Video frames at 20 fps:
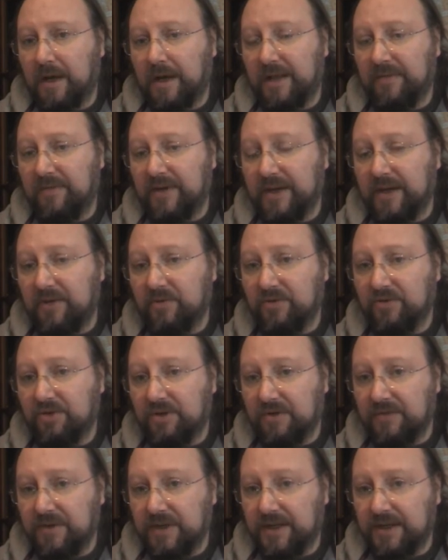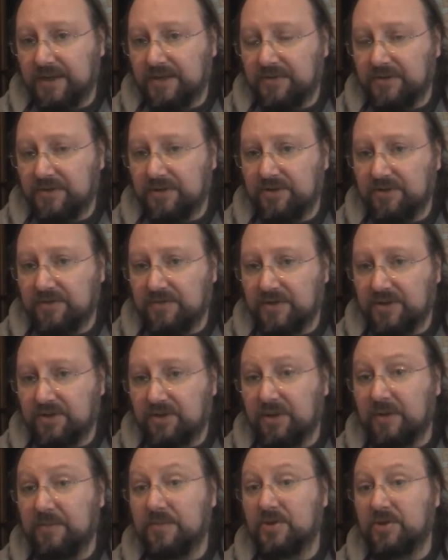I would draw the lines for each of the
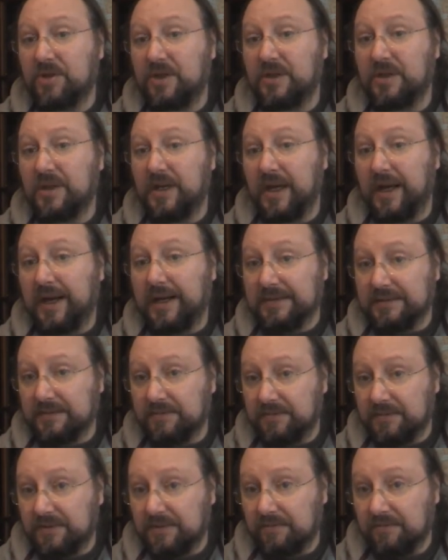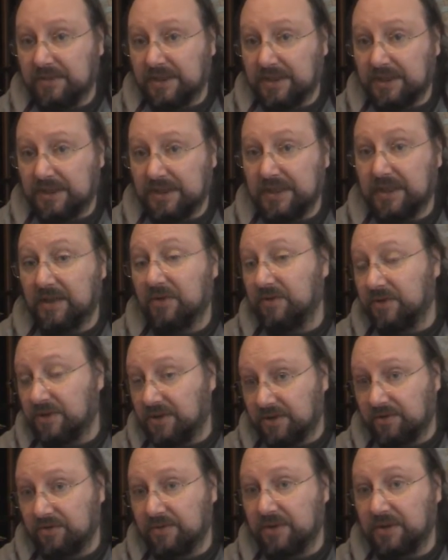subject. And Martina, who is
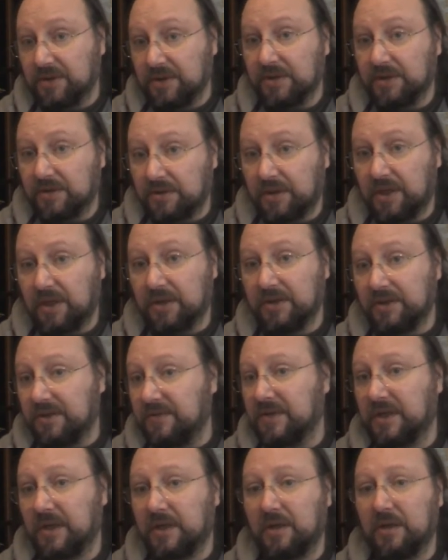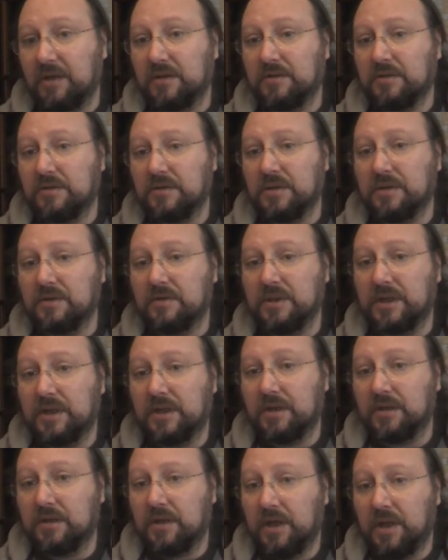actually a cognitive psychologist as
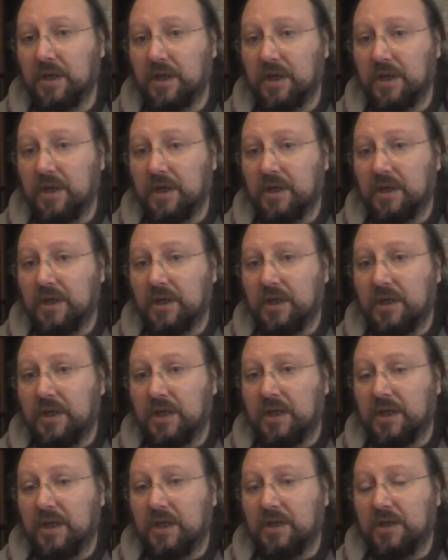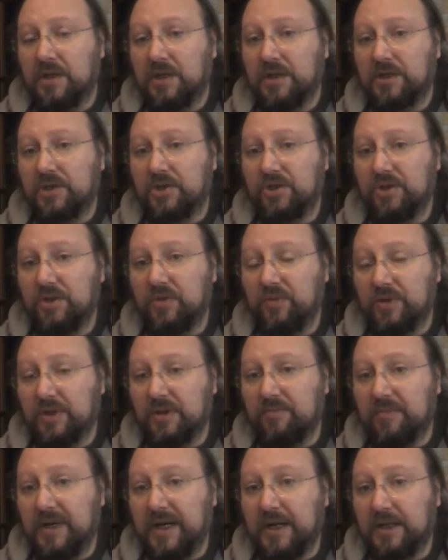well, she
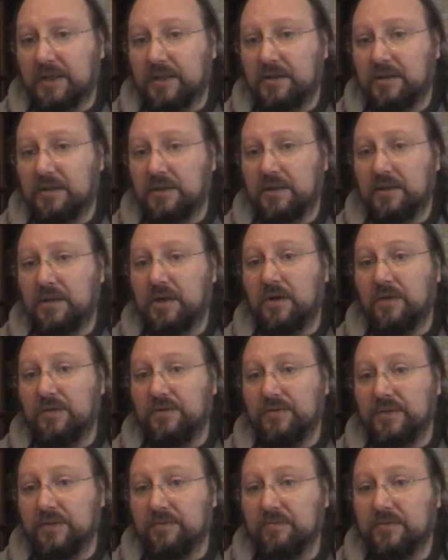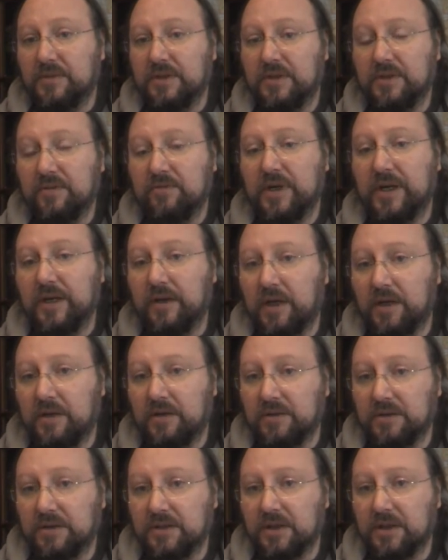will code them in a way I
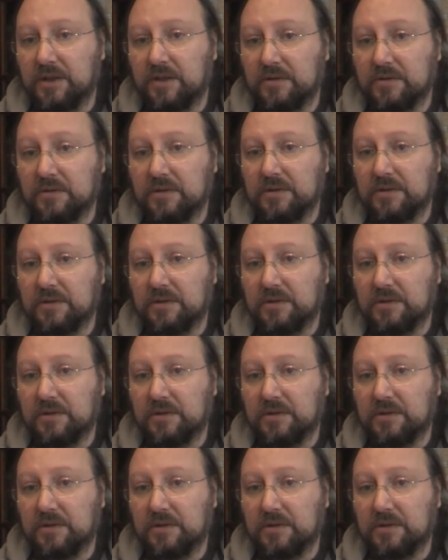don't know,